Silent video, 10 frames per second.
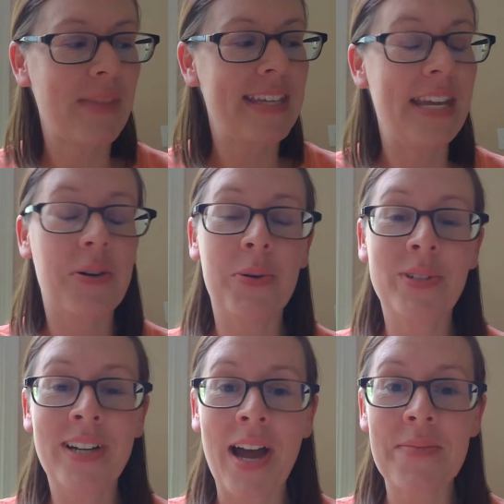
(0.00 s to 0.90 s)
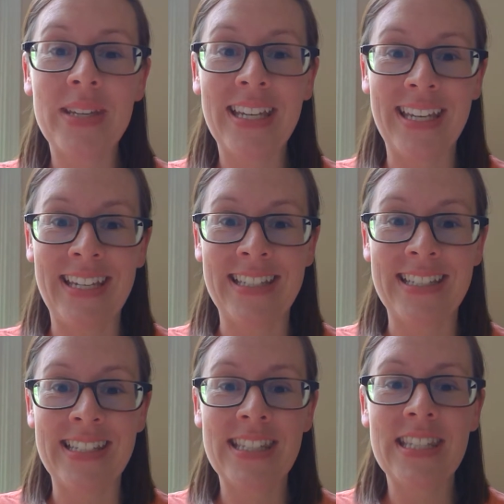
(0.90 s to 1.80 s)
Now, origami
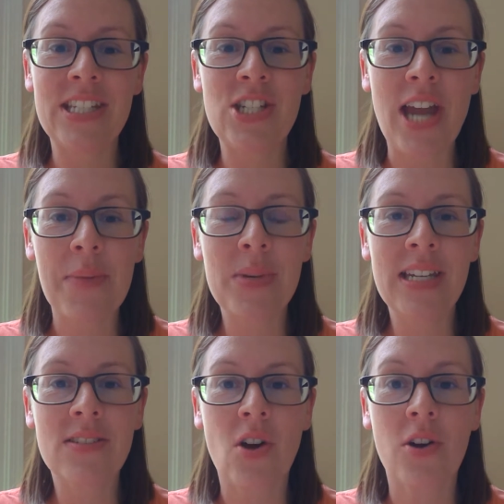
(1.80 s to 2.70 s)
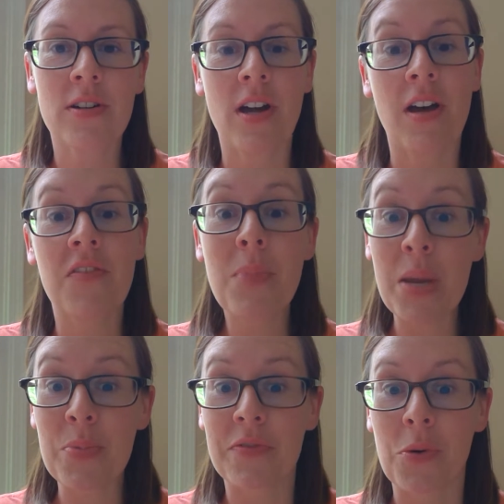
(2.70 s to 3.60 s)
is the Japanese art of
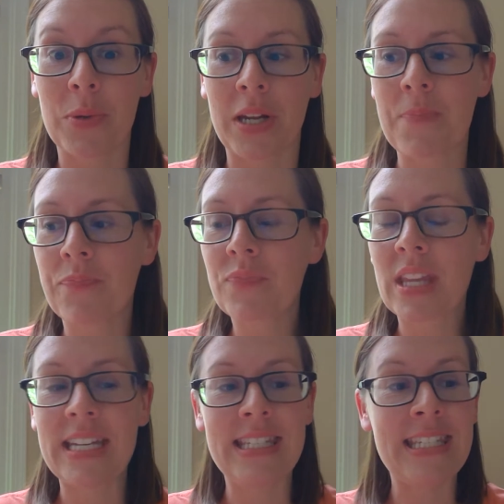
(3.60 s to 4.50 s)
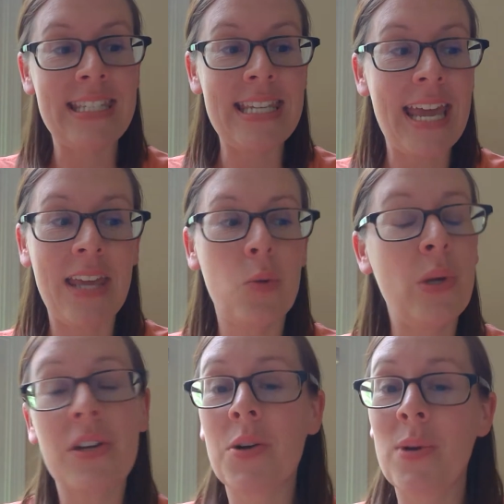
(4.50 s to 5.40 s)
paper folding. And today
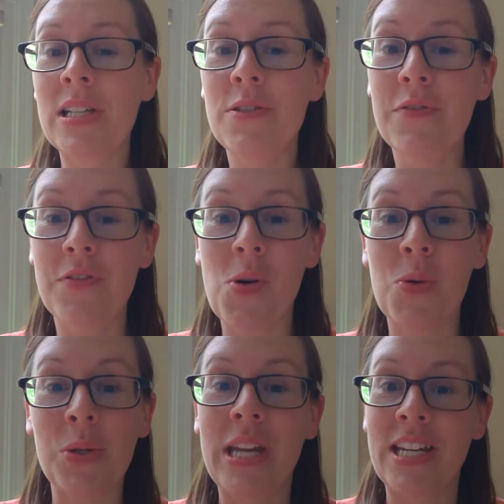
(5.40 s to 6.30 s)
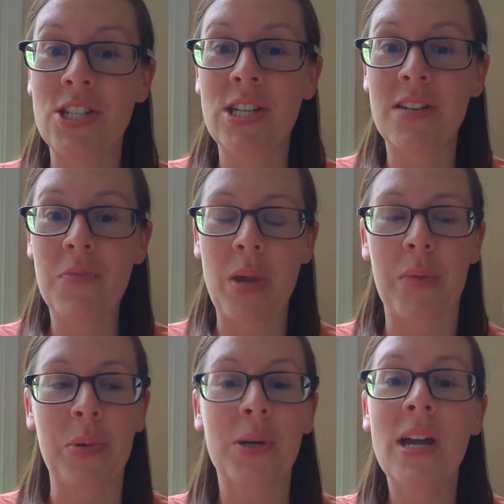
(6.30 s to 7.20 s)
we are going to fold a sheet of
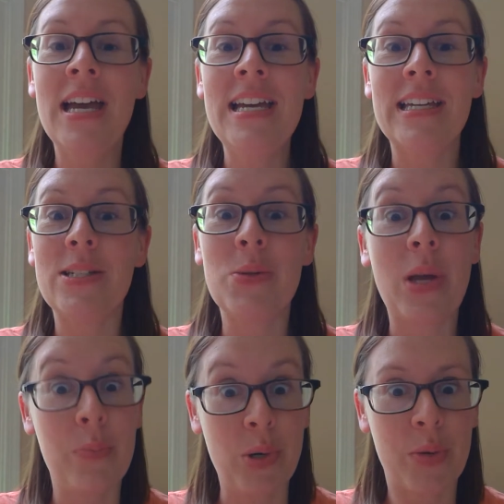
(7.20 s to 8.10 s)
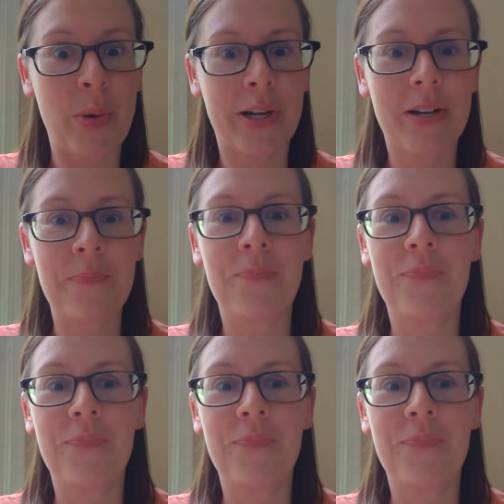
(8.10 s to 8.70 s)
paper into a bookmark.